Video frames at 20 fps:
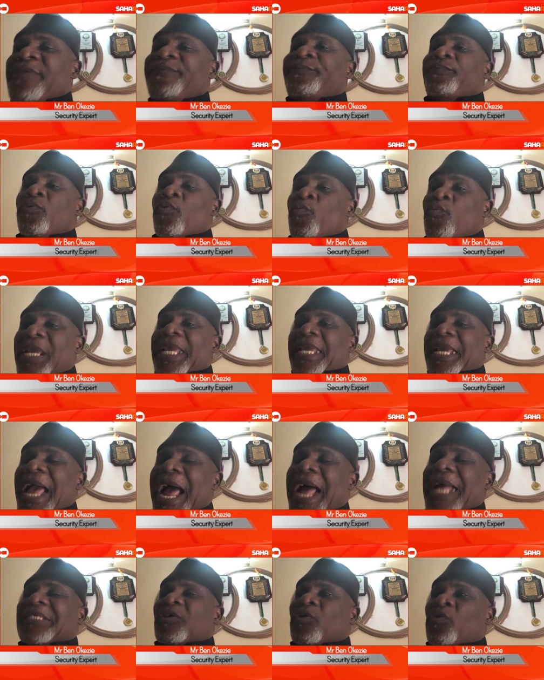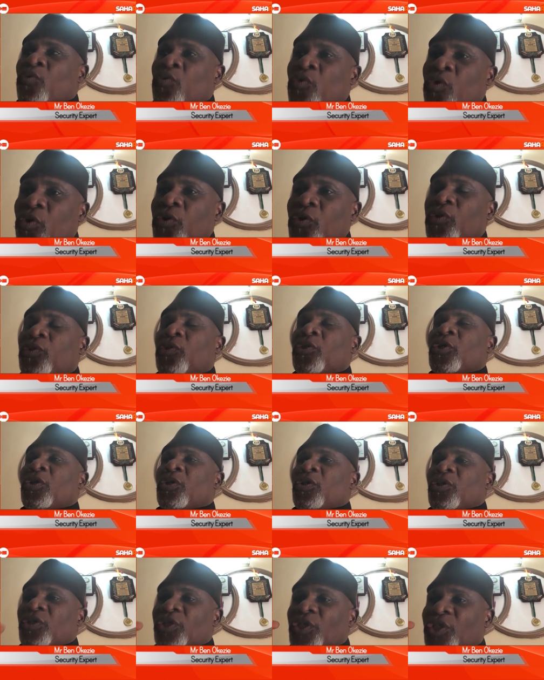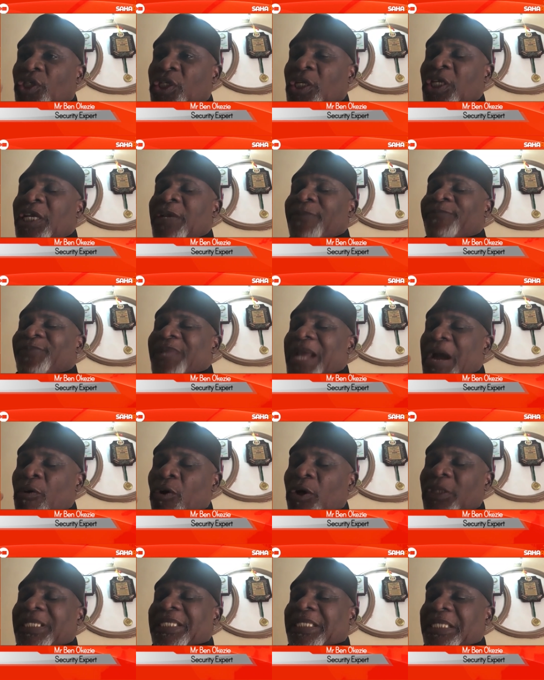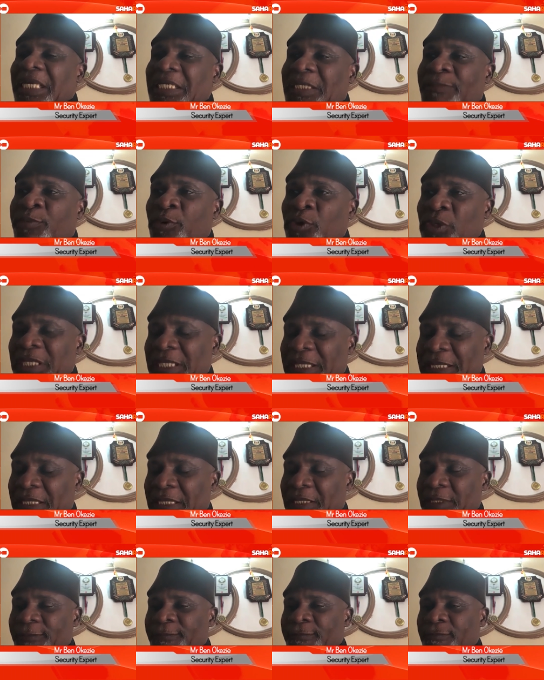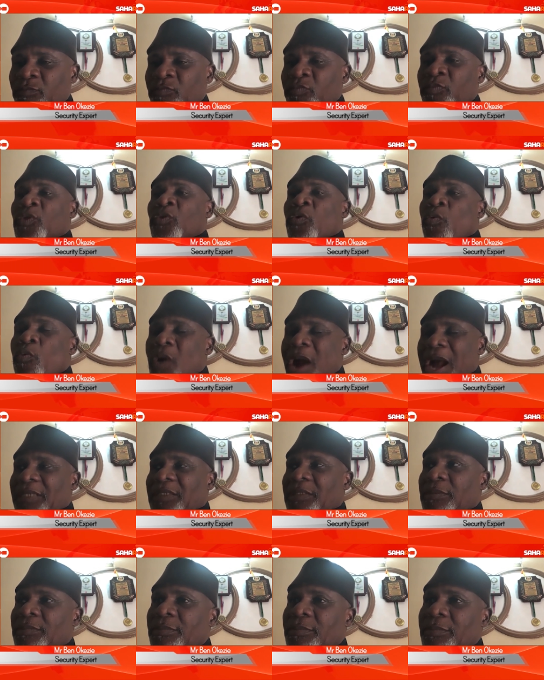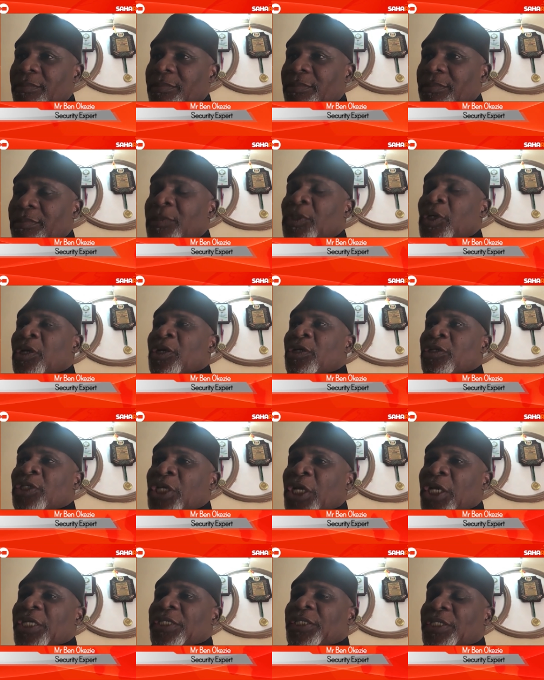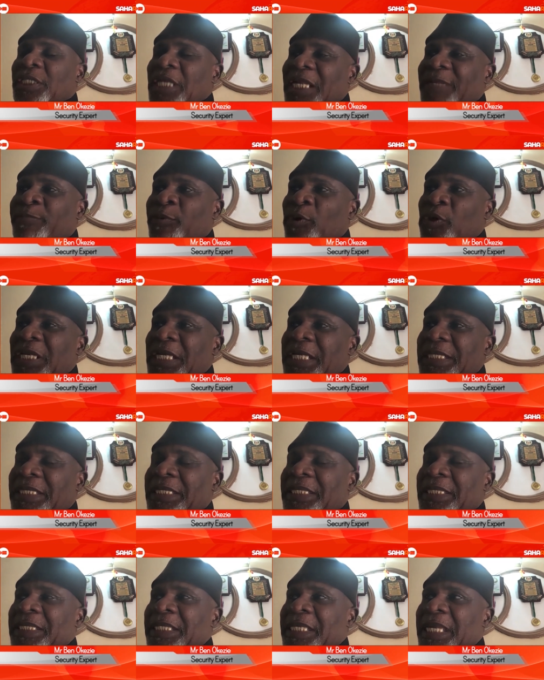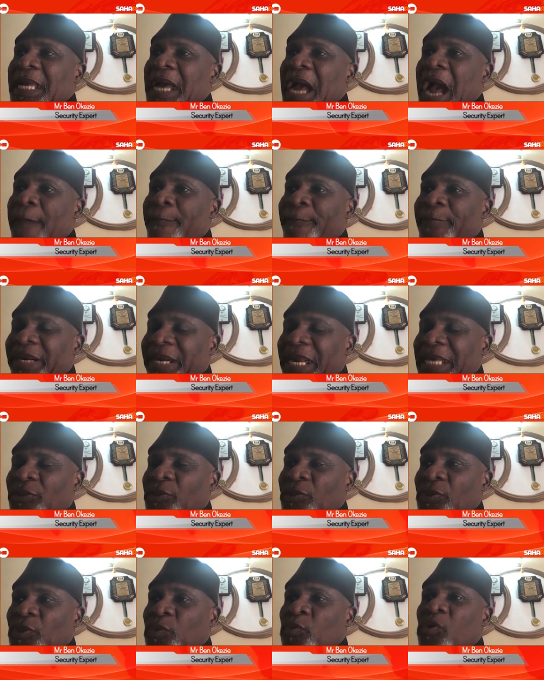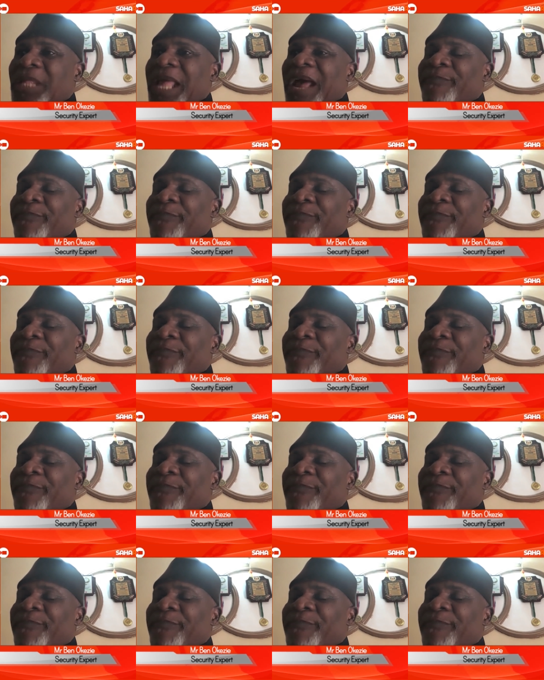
If we had good, if there was state police, one, the state police apparatus would have